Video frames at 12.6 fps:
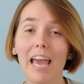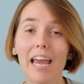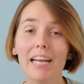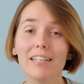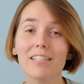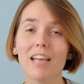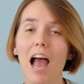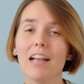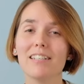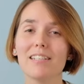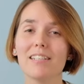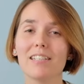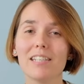8
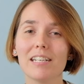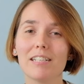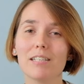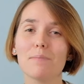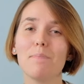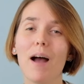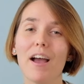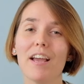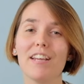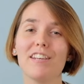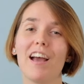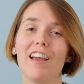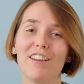and 6 by
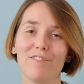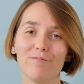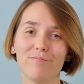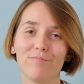9.